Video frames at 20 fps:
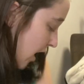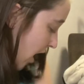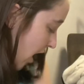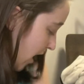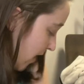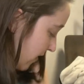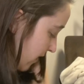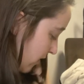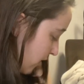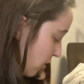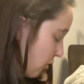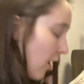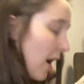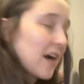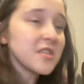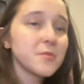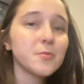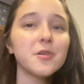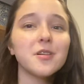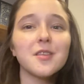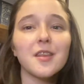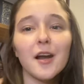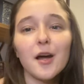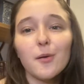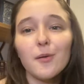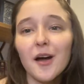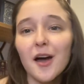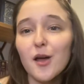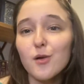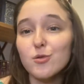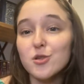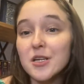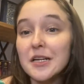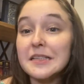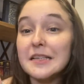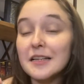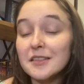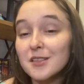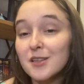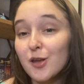And then the last book that I read, which I
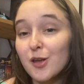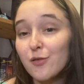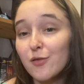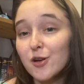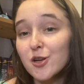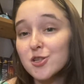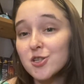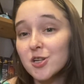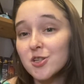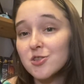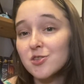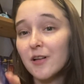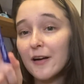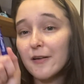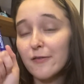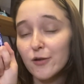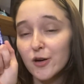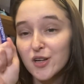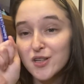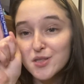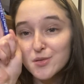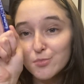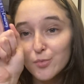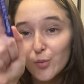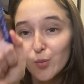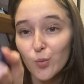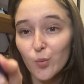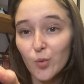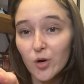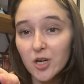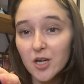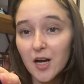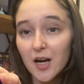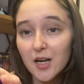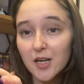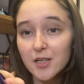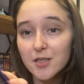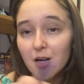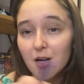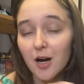technically finished on July 1st, but we're not
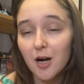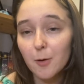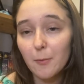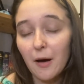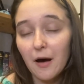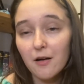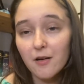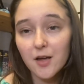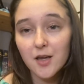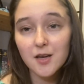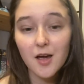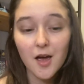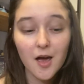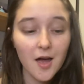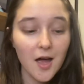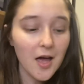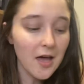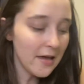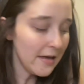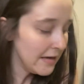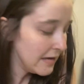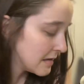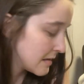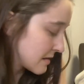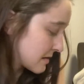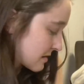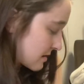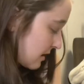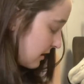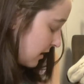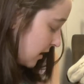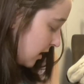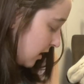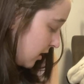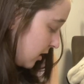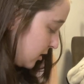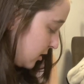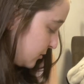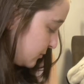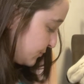going to talk about it, is
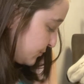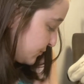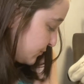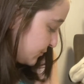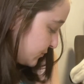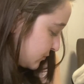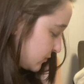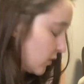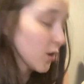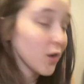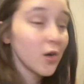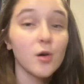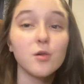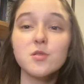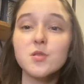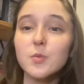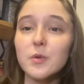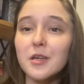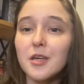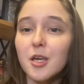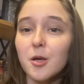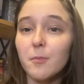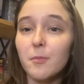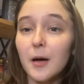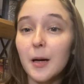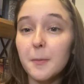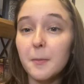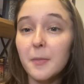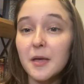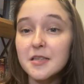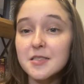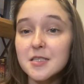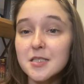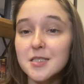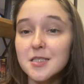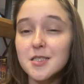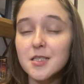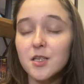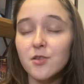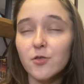The Ghost We Keep by
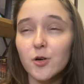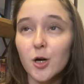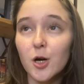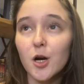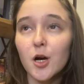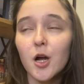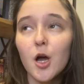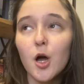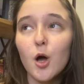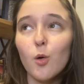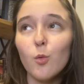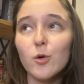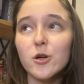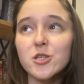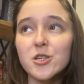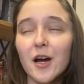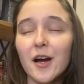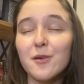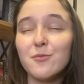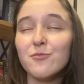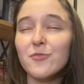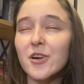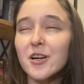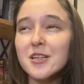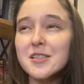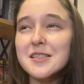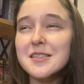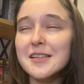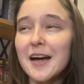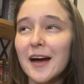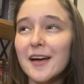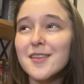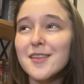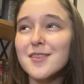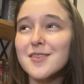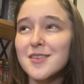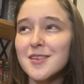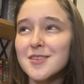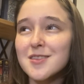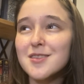Mason Deaver, which I'm very sad
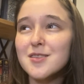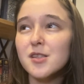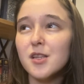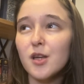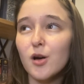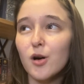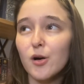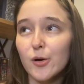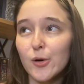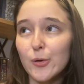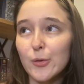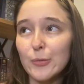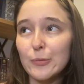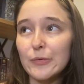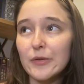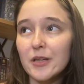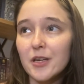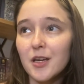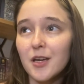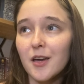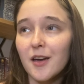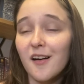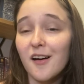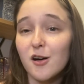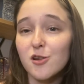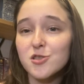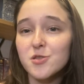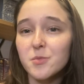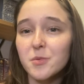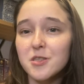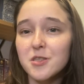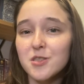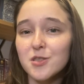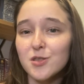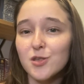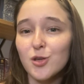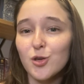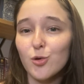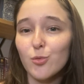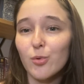that this is the only
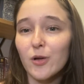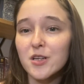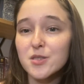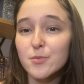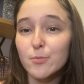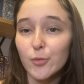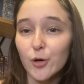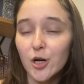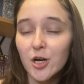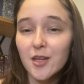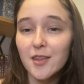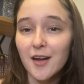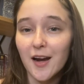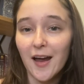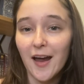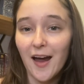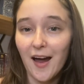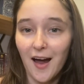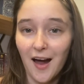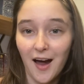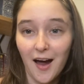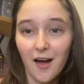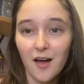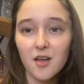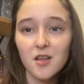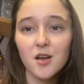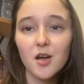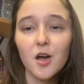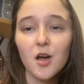LGBTQ plus book that I